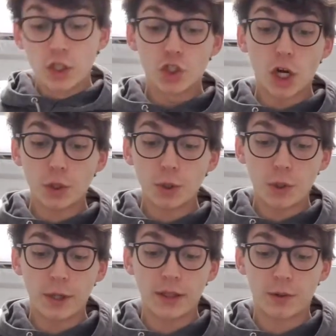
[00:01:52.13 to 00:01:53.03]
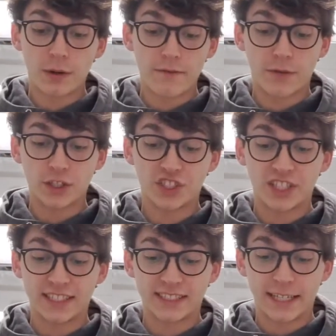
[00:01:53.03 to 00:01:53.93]
Joshua 23, verse
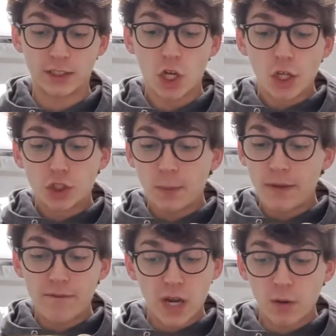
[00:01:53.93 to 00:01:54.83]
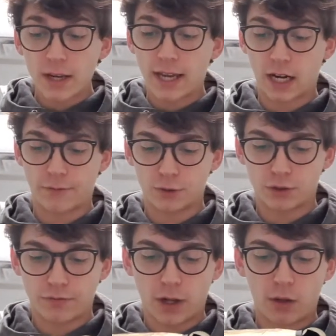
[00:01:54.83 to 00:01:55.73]
6 says, So be very careful
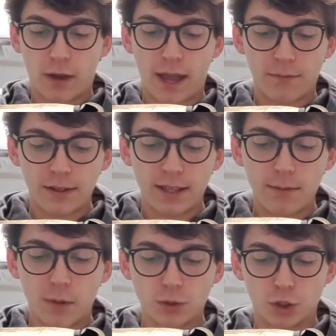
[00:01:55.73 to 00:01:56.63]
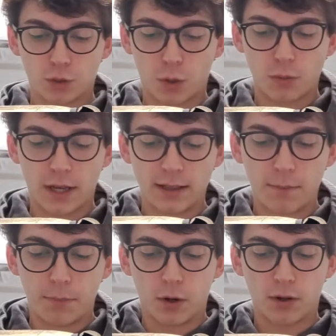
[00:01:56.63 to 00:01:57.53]
to follow everything Moses wrote in the
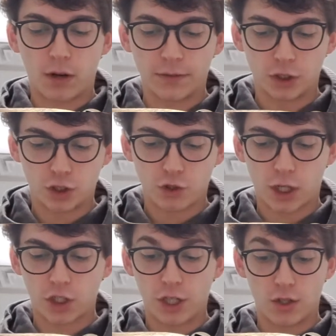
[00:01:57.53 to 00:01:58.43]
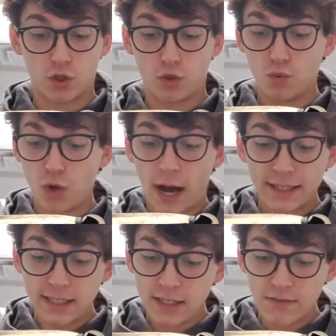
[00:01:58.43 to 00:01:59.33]
book of instructions. Do
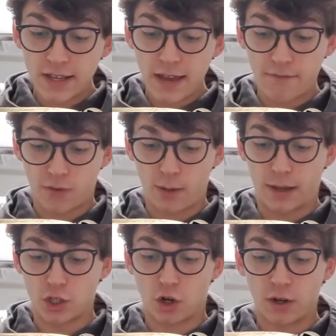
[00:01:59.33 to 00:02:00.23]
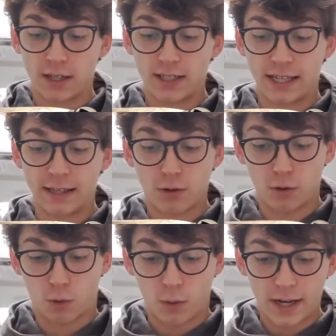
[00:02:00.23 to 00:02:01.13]
not deviate from it, turning to either
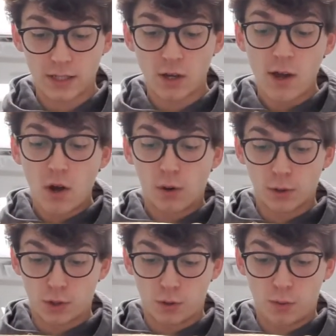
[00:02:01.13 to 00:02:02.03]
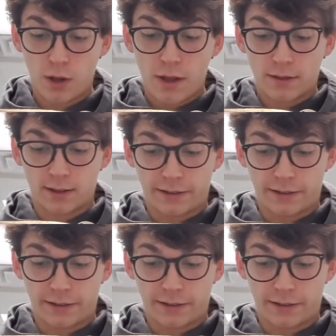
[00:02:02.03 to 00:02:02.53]
the right or to the